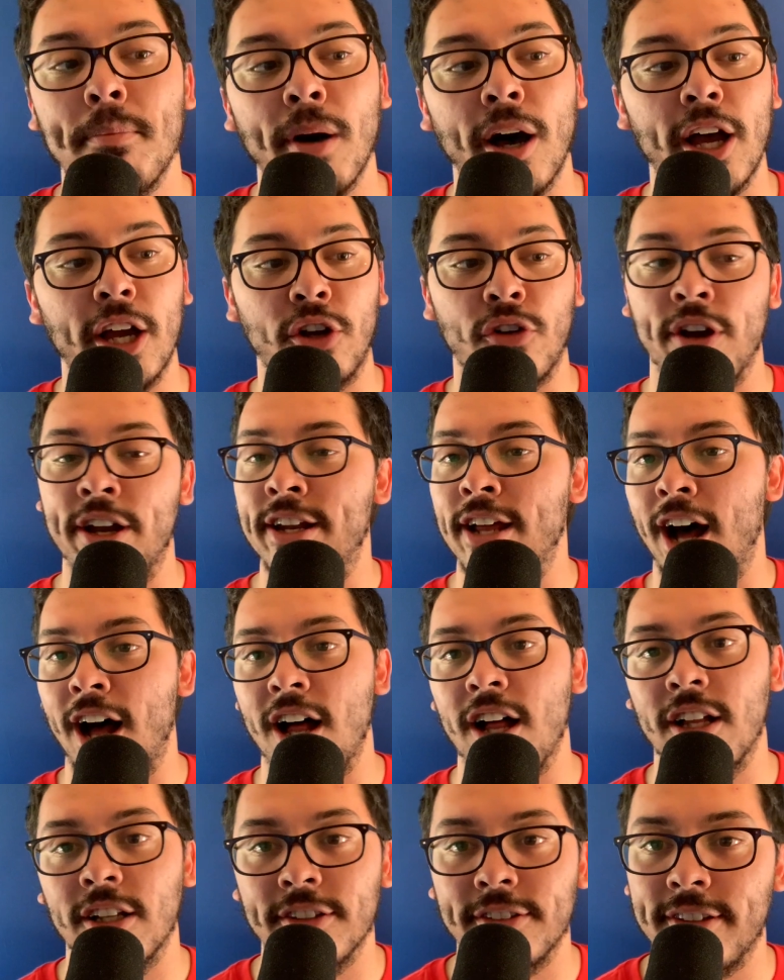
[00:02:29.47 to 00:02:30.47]
But
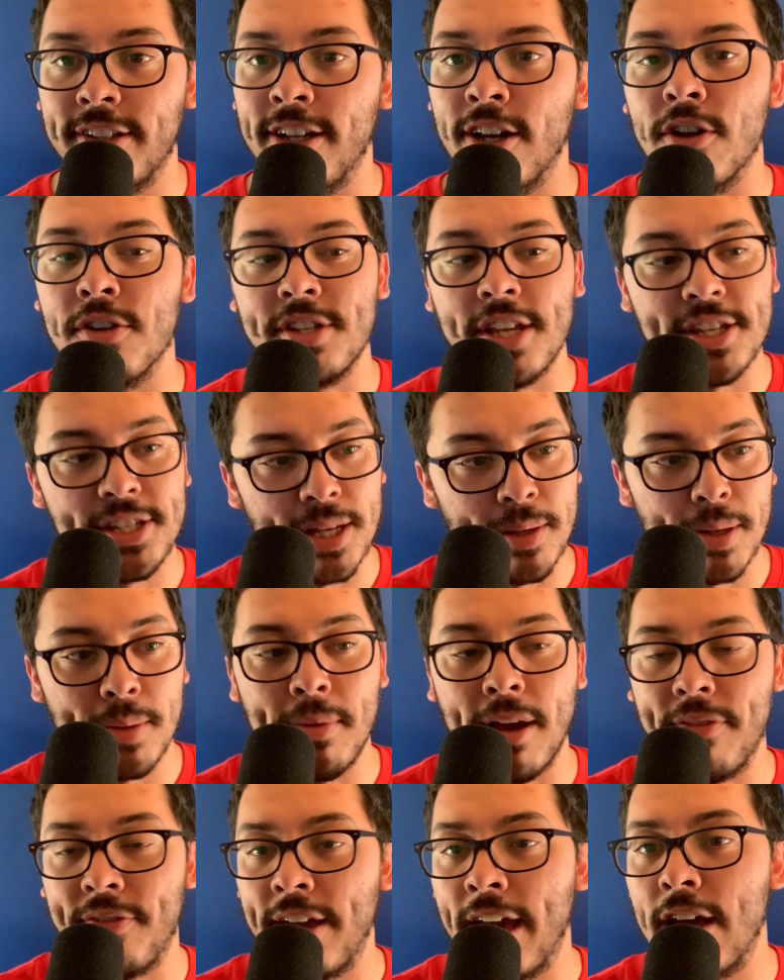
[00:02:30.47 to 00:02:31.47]
Grandal, you know, says something
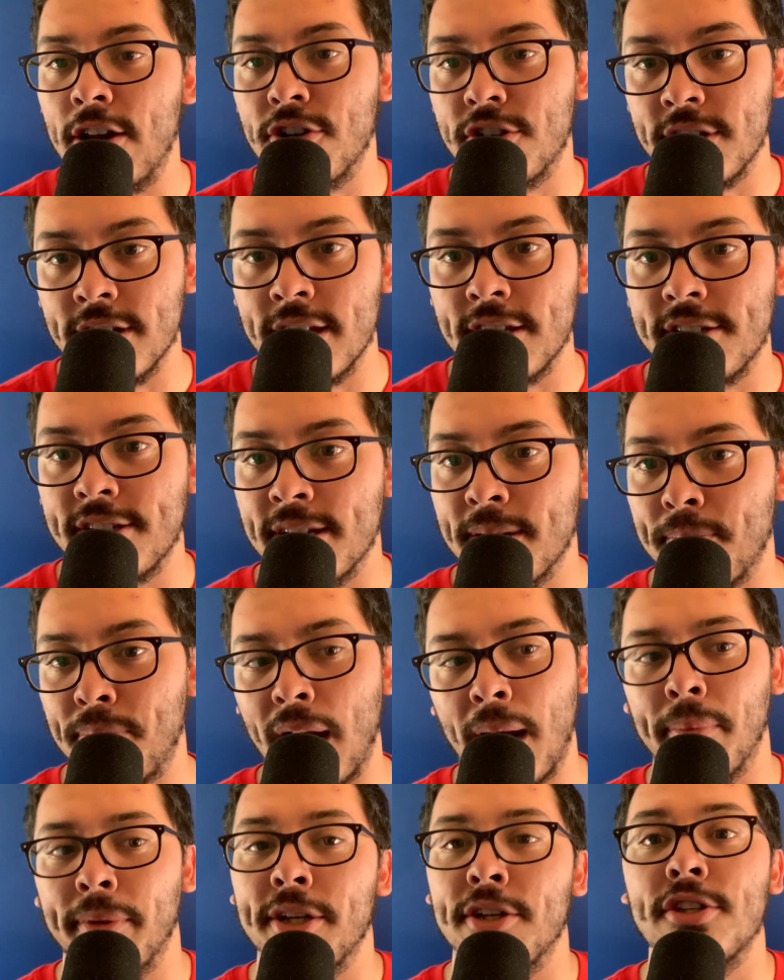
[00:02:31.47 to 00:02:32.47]
about the Anderson incident,
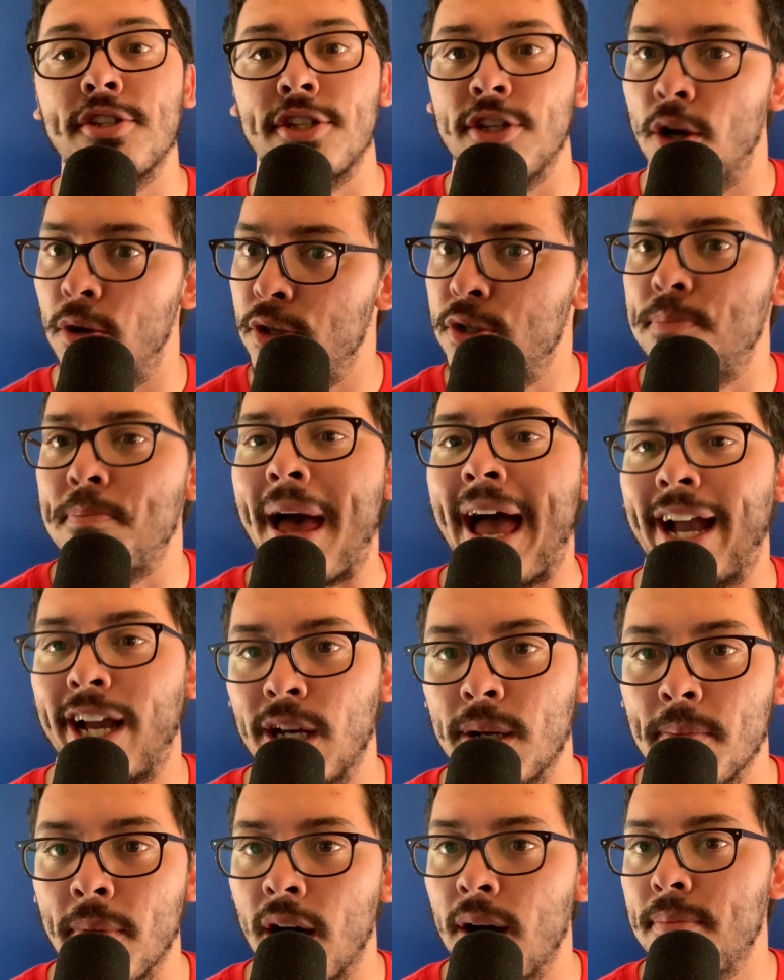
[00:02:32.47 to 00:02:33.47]
probably just, you know, just
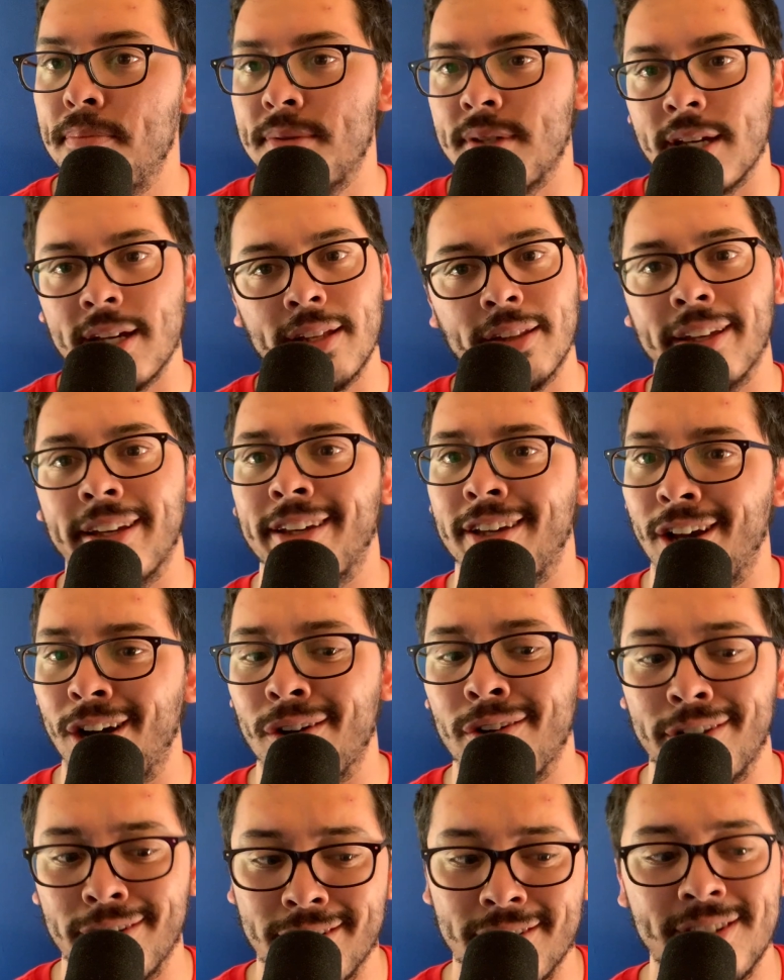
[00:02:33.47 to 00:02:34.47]
backing him up, saying, like, yo,
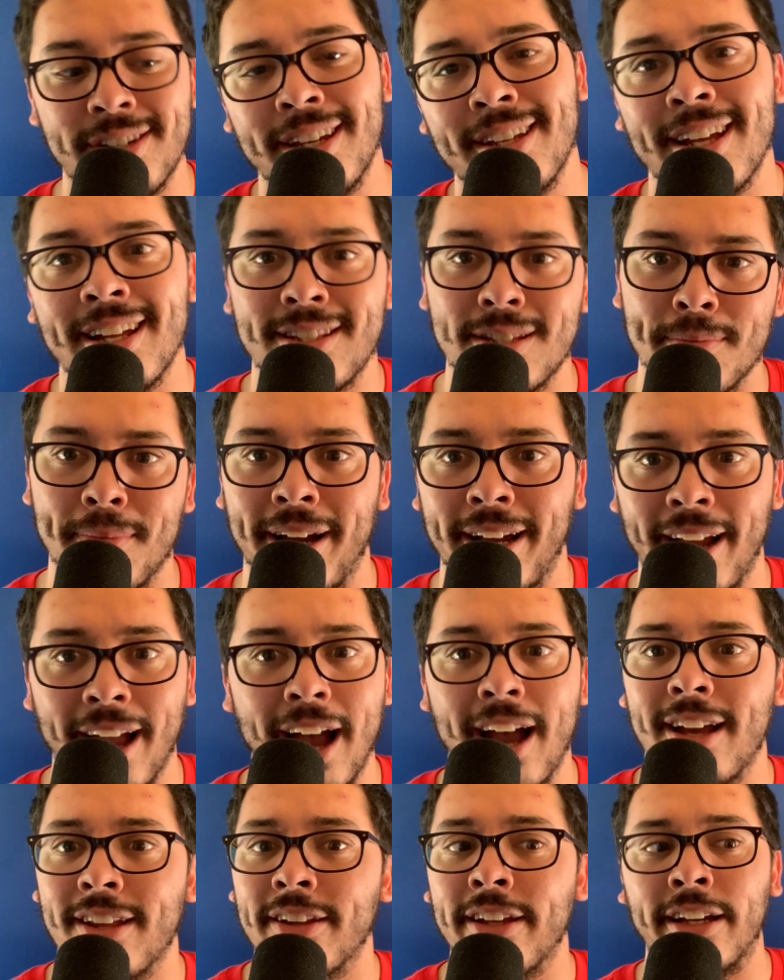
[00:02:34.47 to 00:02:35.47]
you're going to say that to my
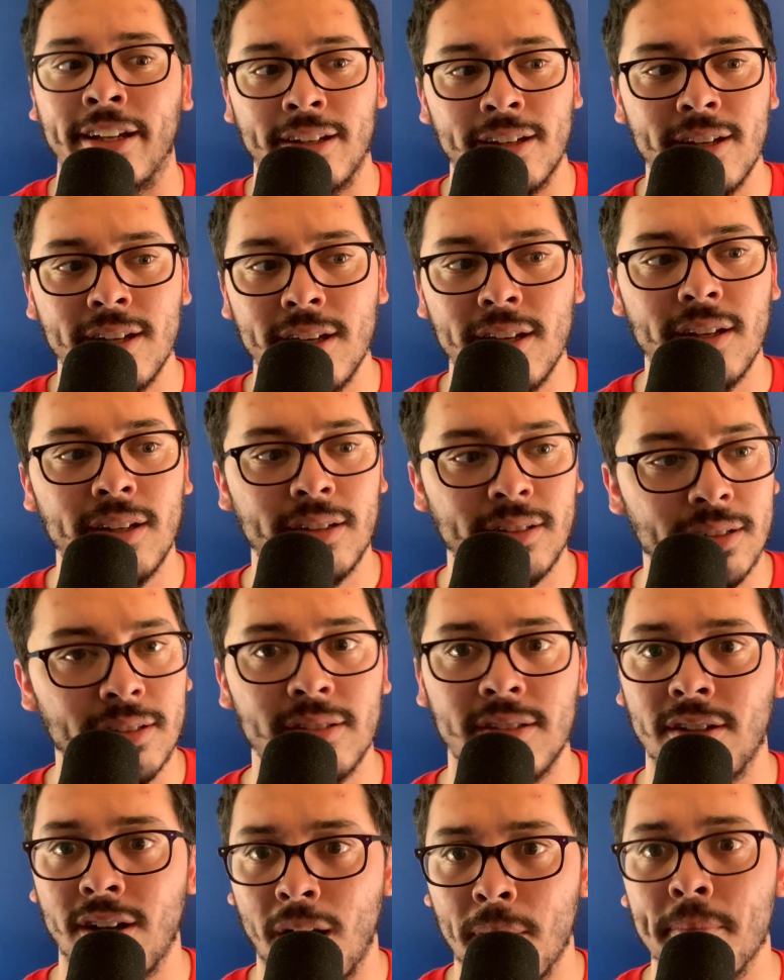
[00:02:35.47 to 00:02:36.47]
guy? Like,
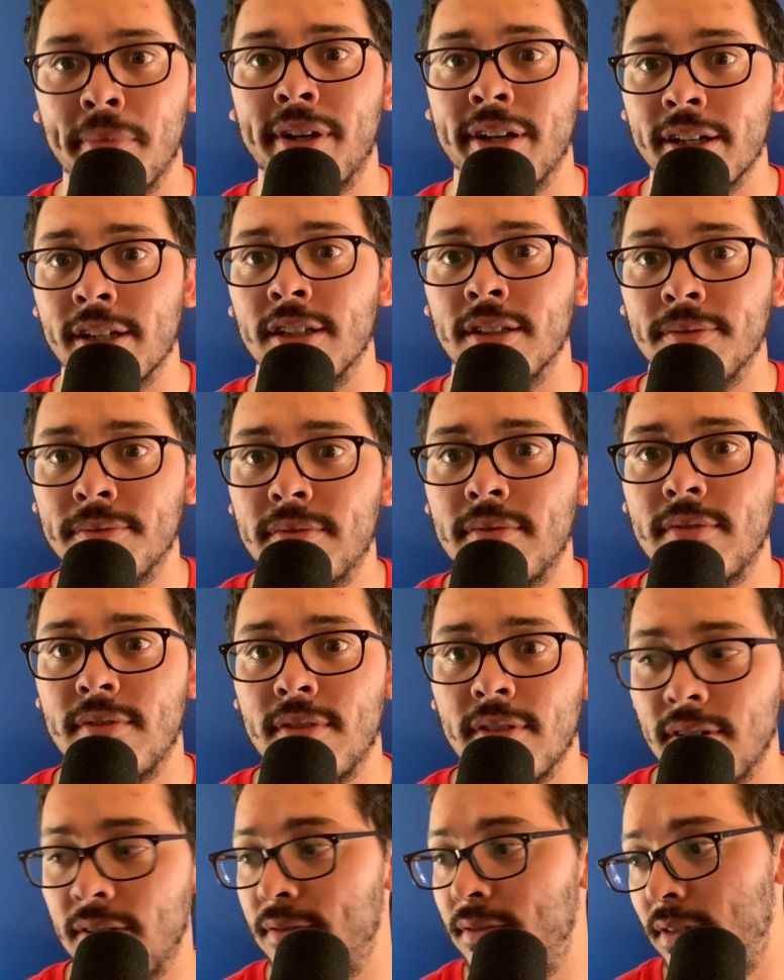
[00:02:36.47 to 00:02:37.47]
I'm going to,
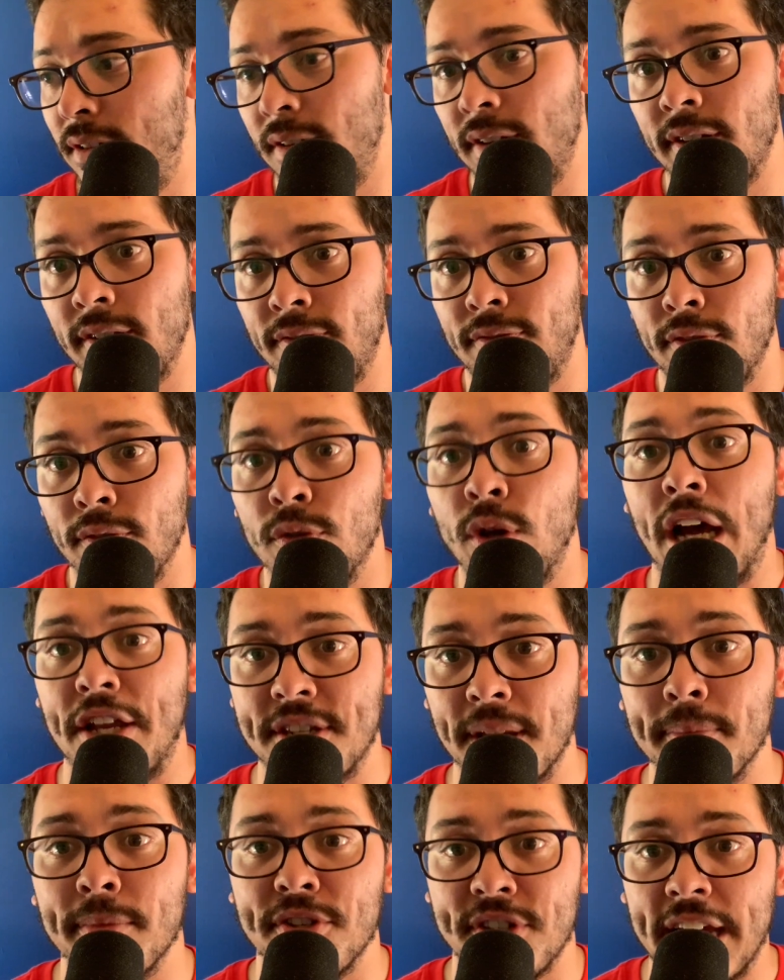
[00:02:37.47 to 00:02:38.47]
if you got
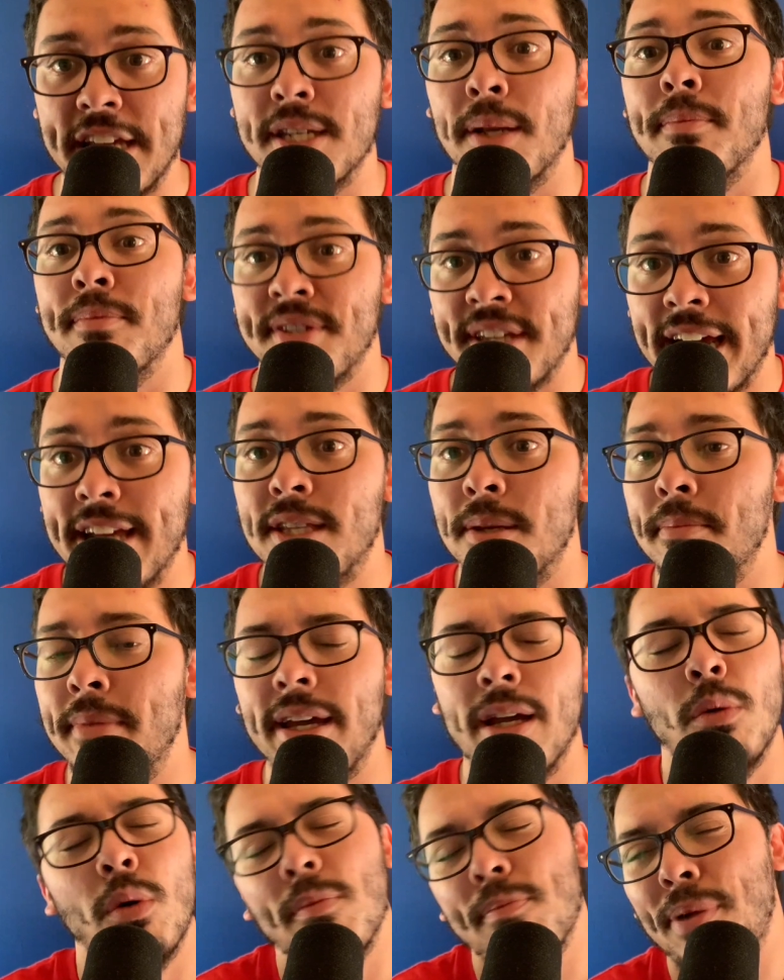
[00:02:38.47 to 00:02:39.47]
something to say, something, say it to
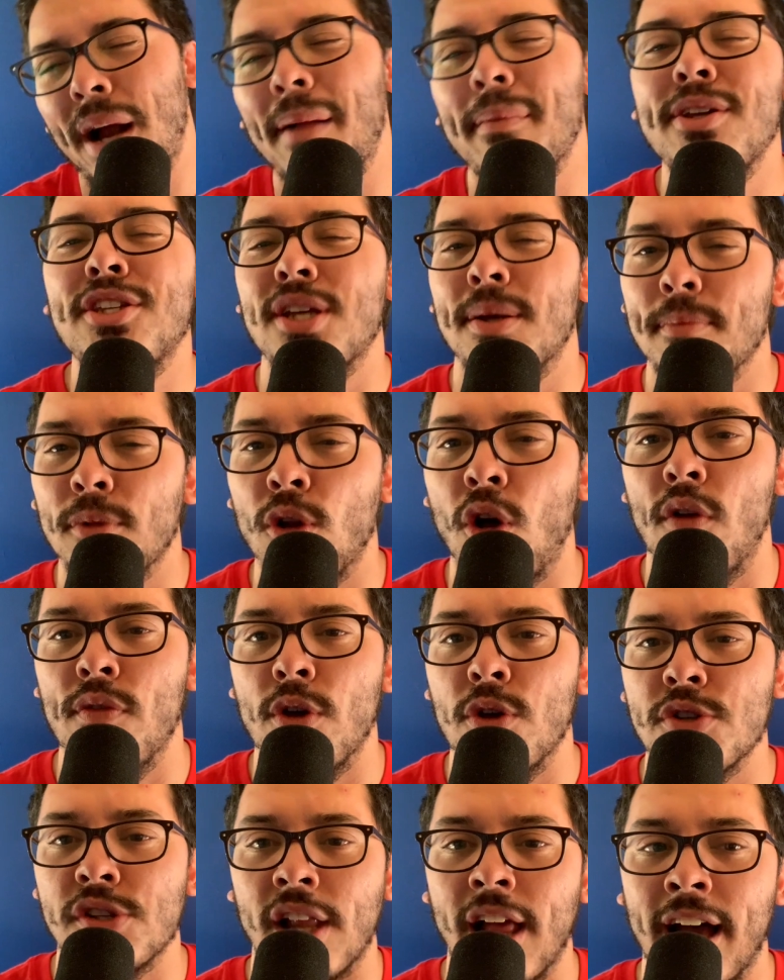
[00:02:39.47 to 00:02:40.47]
me. Probably something along
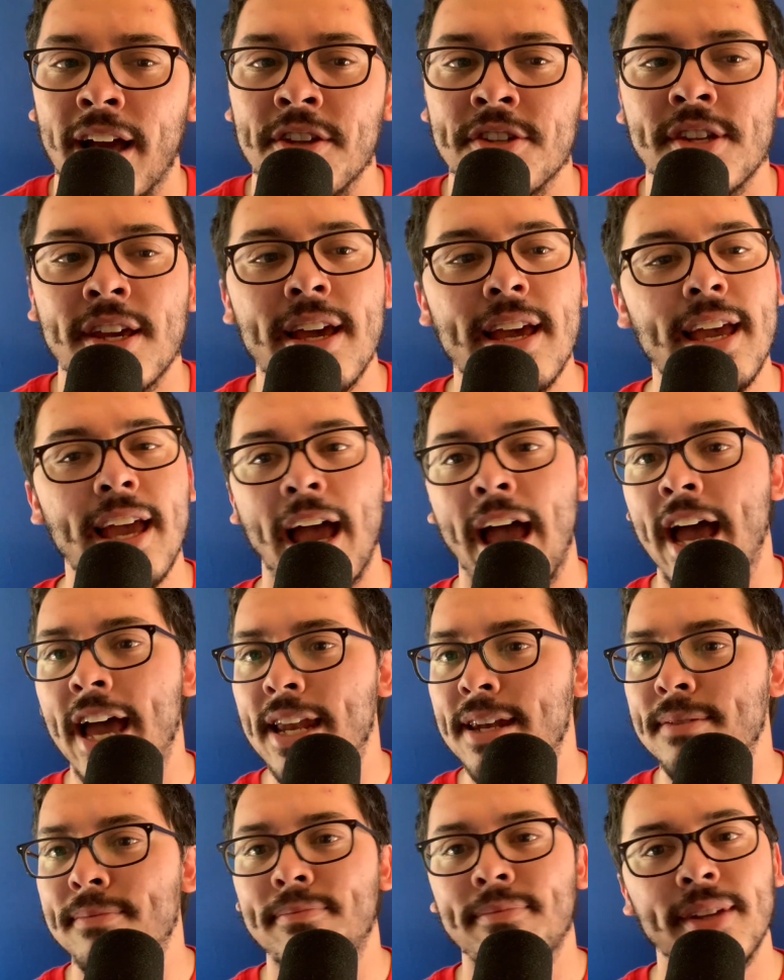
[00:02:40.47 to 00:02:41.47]
those lines.
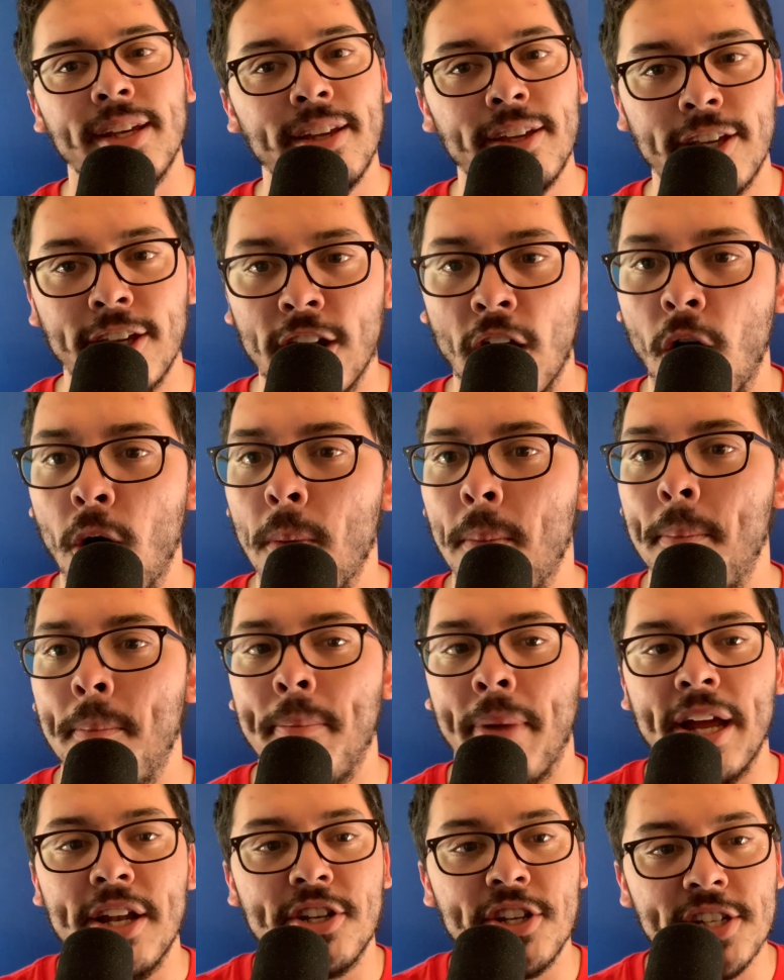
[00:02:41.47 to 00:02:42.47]
And, you know,
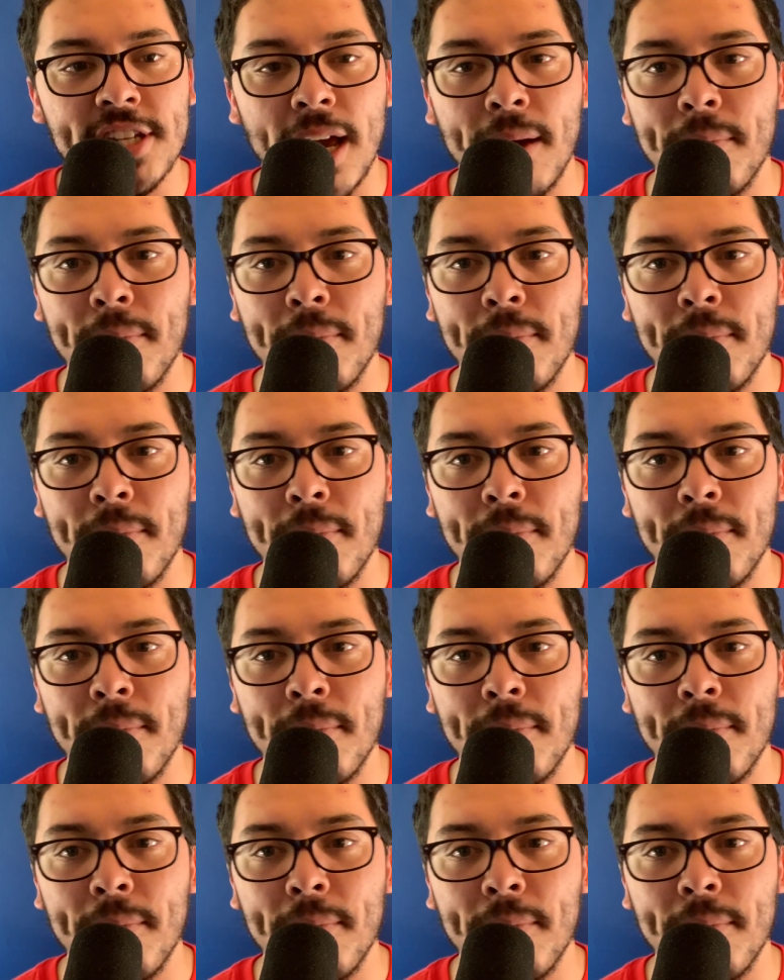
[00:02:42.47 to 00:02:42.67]
bench is